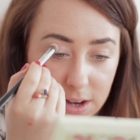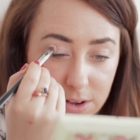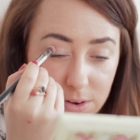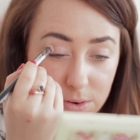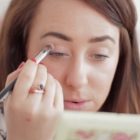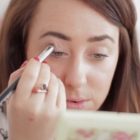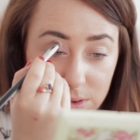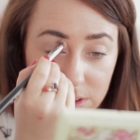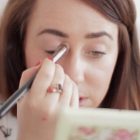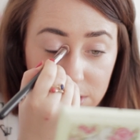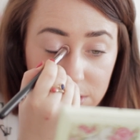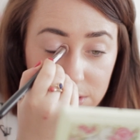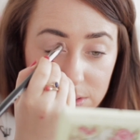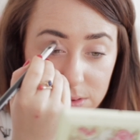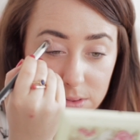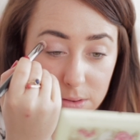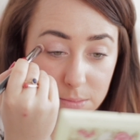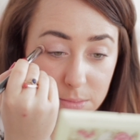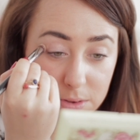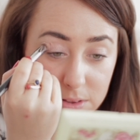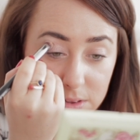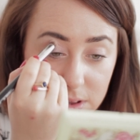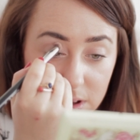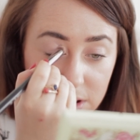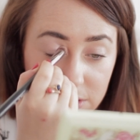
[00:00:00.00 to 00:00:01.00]
I don't use
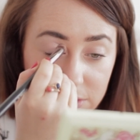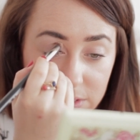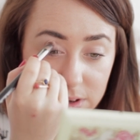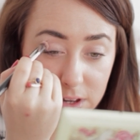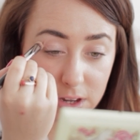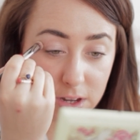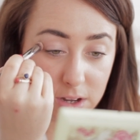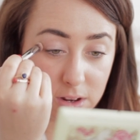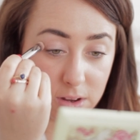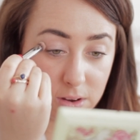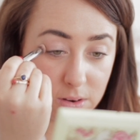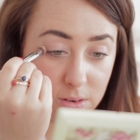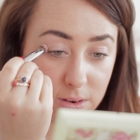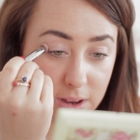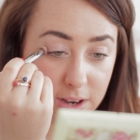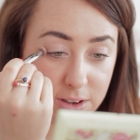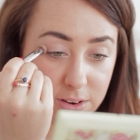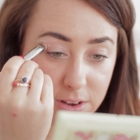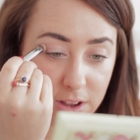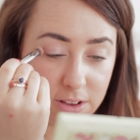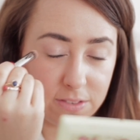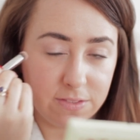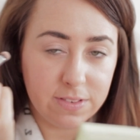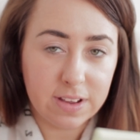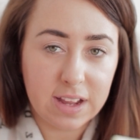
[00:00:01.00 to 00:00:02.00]
them as often, you know.
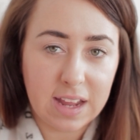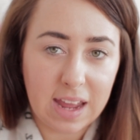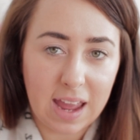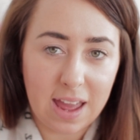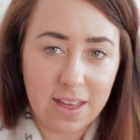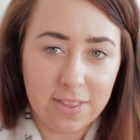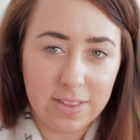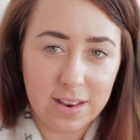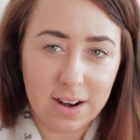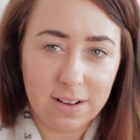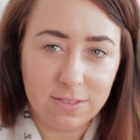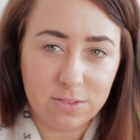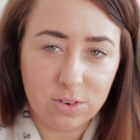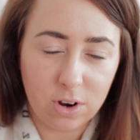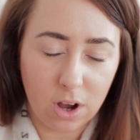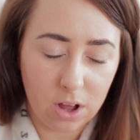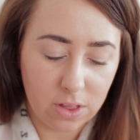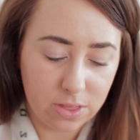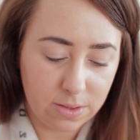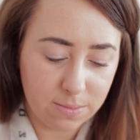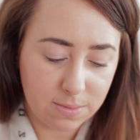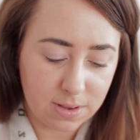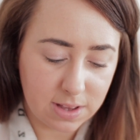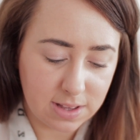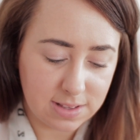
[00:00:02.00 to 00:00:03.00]
I forget that I've
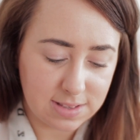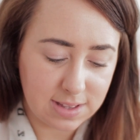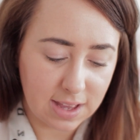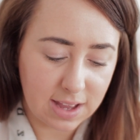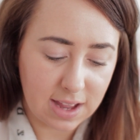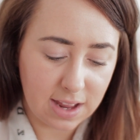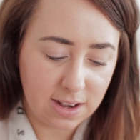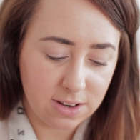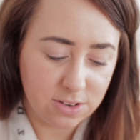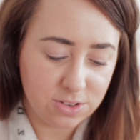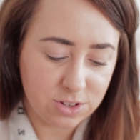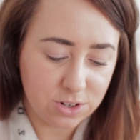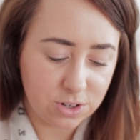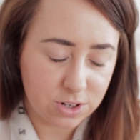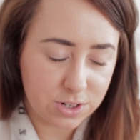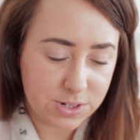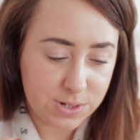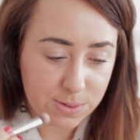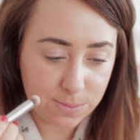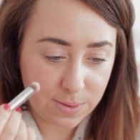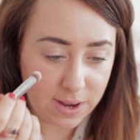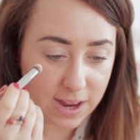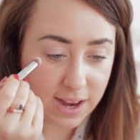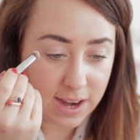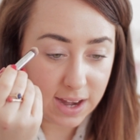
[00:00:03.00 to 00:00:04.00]
got them because they're kind of tucked
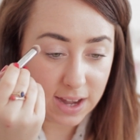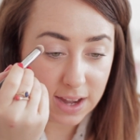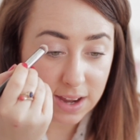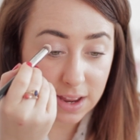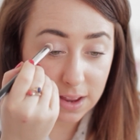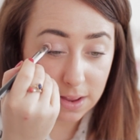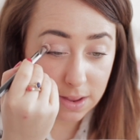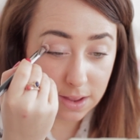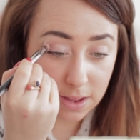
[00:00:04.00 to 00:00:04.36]
away.